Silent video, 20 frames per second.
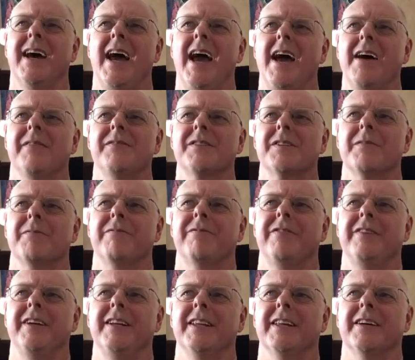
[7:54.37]
have some
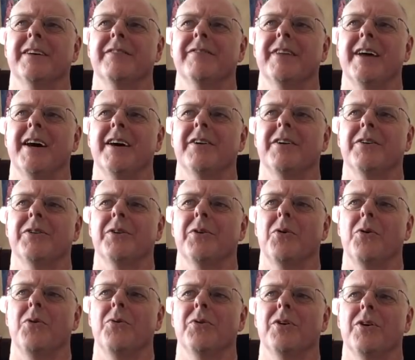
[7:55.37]
feeling of that on
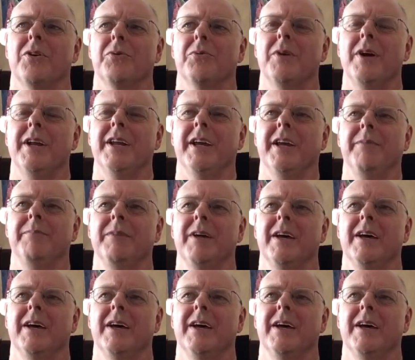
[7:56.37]
their own already.